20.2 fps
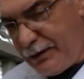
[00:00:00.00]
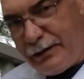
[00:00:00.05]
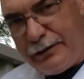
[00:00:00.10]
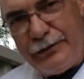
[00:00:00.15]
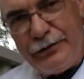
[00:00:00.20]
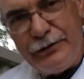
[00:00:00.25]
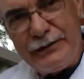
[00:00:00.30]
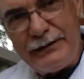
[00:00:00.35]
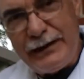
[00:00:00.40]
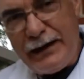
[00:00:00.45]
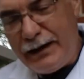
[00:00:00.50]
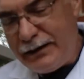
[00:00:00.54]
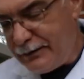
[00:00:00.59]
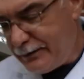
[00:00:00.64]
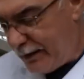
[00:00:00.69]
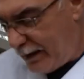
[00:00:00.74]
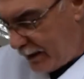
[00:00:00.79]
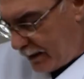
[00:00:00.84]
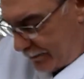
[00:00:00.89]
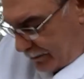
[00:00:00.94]
to use that
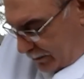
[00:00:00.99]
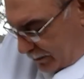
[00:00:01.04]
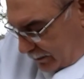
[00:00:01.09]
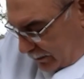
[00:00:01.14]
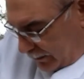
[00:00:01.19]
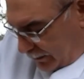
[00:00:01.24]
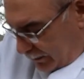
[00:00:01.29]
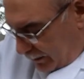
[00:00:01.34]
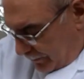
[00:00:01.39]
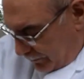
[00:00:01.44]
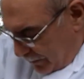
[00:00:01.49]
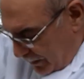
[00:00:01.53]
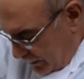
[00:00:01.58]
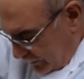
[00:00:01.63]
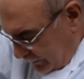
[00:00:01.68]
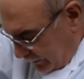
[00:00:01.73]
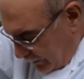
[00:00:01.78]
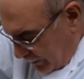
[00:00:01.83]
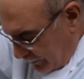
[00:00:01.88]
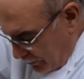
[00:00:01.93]
tab. I'm going to clip
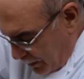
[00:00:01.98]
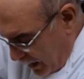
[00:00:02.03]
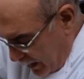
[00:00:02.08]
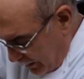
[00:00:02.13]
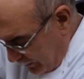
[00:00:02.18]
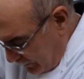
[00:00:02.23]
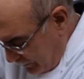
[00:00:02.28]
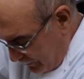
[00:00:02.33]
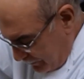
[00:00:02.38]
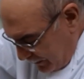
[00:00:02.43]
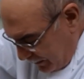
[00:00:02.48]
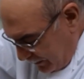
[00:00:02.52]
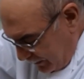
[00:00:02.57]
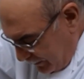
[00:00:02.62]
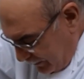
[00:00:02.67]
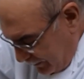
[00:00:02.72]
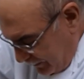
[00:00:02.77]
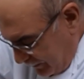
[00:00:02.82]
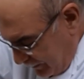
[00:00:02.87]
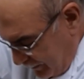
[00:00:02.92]
onto the bottom
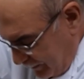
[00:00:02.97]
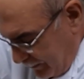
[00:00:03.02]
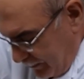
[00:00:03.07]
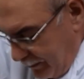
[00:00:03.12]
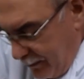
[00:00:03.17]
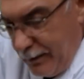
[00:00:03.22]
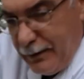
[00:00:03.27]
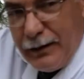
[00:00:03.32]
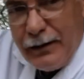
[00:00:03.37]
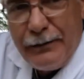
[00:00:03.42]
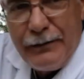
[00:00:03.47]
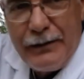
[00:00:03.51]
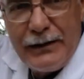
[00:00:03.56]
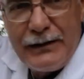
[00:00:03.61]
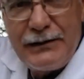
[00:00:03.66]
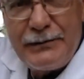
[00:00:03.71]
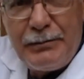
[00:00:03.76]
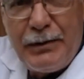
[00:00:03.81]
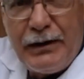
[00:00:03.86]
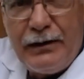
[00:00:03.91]
of this
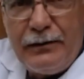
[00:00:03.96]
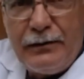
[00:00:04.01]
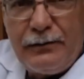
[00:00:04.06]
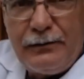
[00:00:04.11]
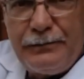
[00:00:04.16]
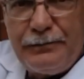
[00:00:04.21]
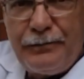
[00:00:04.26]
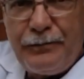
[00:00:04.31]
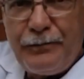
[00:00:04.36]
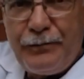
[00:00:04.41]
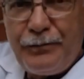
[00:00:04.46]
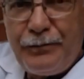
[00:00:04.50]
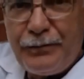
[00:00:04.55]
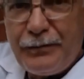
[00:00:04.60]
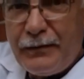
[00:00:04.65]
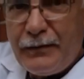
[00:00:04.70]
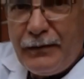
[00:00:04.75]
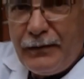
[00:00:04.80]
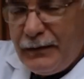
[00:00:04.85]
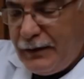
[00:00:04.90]
spindle.
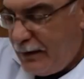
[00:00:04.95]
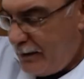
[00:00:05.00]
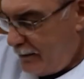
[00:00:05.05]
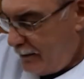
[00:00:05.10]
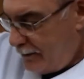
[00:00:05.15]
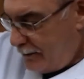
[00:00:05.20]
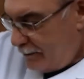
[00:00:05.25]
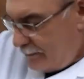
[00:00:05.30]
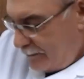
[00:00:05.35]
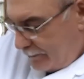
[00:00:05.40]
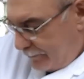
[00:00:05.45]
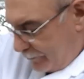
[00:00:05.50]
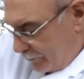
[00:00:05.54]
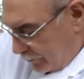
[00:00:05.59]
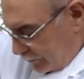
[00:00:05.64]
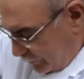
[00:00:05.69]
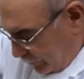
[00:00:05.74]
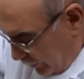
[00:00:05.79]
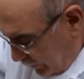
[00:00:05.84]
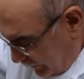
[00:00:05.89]
So
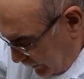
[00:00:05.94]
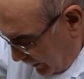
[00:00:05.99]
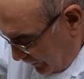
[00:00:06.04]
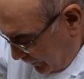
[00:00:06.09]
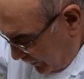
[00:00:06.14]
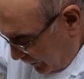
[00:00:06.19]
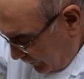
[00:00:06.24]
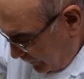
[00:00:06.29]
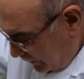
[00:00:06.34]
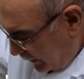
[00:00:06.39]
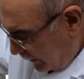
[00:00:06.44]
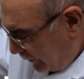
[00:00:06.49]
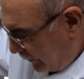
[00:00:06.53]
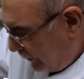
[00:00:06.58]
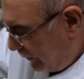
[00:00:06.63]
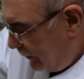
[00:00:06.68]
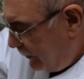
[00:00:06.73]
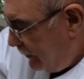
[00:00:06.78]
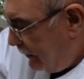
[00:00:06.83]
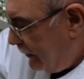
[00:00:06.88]
it's hooked up there really
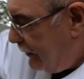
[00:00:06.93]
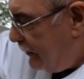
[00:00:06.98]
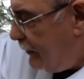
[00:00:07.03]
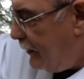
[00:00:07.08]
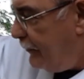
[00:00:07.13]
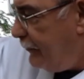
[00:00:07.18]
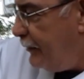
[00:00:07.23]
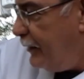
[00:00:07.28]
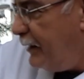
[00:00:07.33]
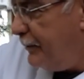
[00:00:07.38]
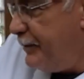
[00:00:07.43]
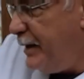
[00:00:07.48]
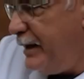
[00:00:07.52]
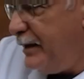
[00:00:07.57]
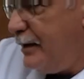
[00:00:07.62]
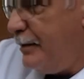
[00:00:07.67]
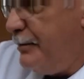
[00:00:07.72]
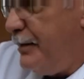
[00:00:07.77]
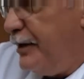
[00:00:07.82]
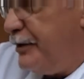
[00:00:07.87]
good. I'm going to make
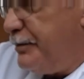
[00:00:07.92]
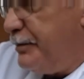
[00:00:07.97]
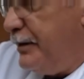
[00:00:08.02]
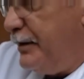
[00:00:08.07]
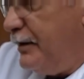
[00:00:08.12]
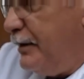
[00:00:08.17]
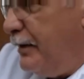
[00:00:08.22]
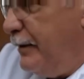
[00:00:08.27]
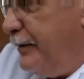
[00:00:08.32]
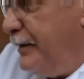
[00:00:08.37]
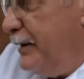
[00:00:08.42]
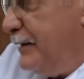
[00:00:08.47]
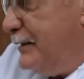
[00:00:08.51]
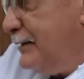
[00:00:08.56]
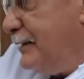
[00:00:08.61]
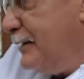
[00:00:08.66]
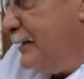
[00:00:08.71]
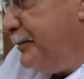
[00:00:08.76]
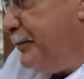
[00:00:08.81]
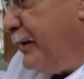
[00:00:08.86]
a measurement of
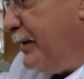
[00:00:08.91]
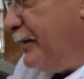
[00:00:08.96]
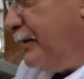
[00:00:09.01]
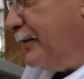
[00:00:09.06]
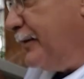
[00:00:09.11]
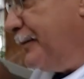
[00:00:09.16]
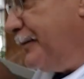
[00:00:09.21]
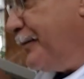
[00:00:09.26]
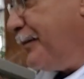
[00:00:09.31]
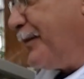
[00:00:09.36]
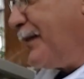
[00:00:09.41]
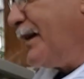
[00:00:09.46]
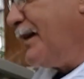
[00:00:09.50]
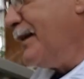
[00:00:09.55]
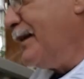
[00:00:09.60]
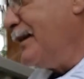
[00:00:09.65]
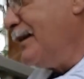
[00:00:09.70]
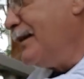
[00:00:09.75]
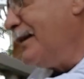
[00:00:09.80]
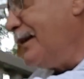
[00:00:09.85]
this spindle.
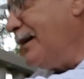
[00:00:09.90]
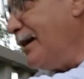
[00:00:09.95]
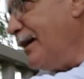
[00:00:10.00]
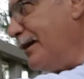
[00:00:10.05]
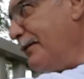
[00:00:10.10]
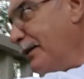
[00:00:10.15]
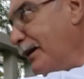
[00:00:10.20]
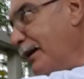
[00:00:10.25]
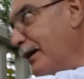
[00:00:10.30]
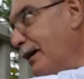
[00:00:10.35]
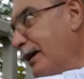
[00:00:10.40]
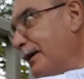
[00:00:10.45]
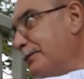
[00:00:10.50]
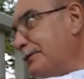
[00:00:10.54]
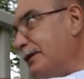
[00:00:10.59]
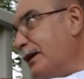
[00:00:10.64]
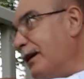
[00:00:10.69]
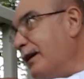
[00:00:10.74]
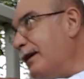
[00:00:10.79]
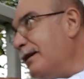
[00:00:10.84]
Now I have
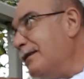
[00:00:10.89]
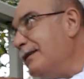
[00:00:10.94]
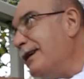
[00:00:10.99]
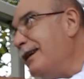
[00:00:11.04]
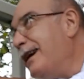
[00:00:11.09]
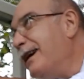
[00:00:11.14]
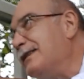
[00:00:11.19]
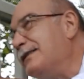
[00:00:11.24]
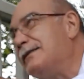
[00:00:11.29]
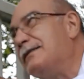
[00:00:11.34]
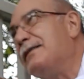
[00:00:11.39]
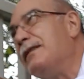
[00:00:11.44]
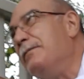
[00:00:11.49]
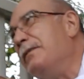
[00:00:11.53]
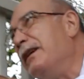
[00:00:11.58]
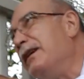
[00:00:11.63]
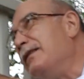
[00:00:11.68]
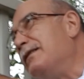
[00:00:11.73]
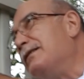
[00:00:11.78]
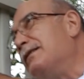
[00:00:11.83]
to
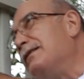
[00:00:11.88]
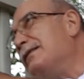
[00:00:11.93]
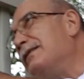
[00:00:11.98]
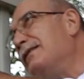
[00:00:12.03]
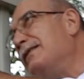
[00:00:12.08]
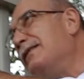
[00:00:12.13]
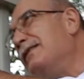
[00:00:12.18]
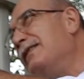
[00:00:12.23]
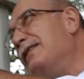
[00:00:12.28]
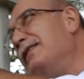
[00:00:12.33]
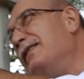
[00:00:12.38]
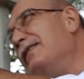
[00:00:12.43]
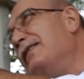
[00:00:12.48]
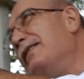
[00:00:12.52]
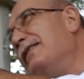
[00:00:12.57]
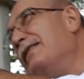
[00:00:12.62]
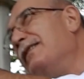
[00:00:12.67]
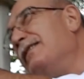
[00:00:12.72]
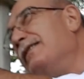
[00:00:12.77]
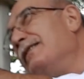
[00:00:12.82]
estimate
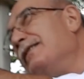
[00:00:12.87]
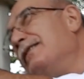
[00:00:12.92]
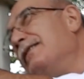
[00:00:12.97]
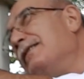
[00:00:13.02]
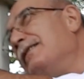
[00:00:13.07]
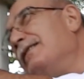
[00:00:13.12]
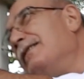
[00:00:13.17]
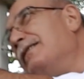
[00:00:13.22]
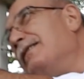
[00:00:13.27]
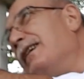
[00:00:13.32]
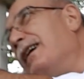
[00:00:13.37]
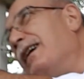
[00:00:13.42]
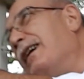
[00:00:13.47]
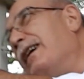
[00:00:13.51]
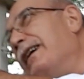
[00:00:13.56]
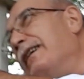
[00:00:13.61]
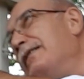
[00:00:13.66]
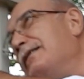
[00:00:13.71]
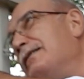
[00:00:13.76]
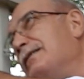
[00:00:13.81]
the
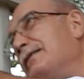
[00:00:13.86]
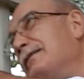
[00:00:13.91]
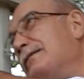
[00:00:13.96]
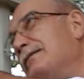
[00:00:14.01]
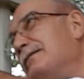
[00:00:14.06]
height.